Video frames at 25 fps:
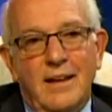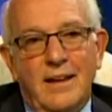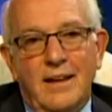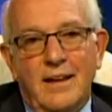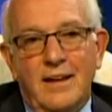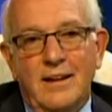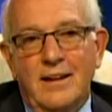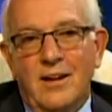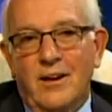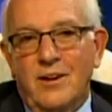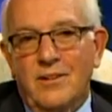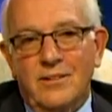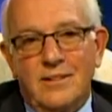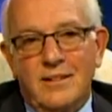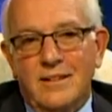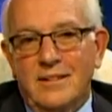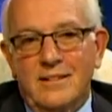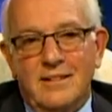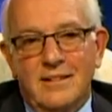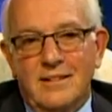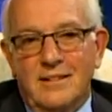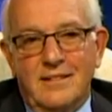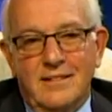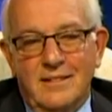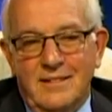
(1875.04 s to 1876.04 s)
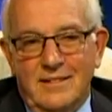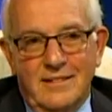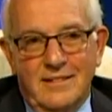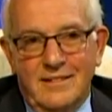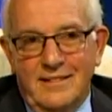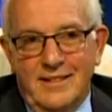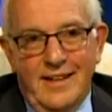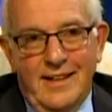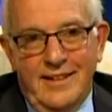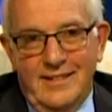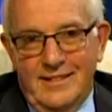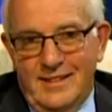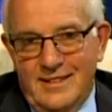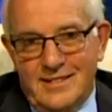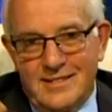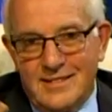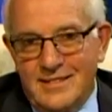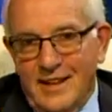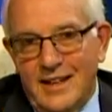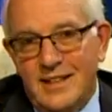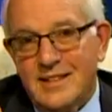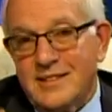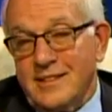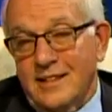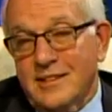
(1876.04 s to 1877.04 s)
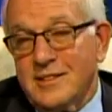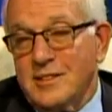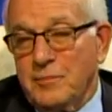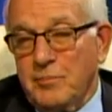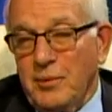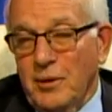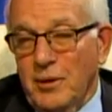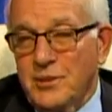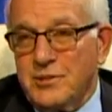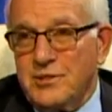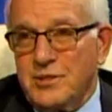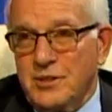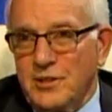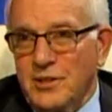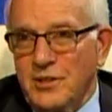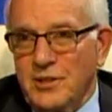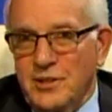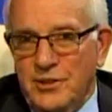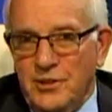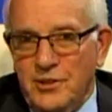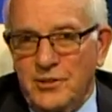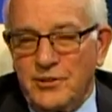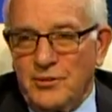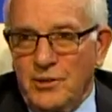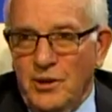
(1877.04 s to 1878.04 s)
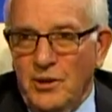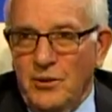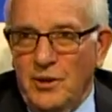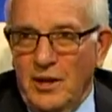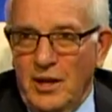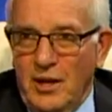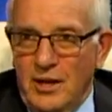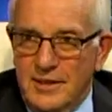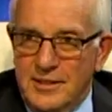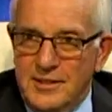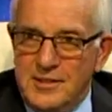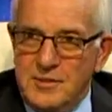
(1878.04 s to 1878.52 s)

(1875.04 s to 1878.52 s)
you know, it's nice, I suppose, that they're going to throw all this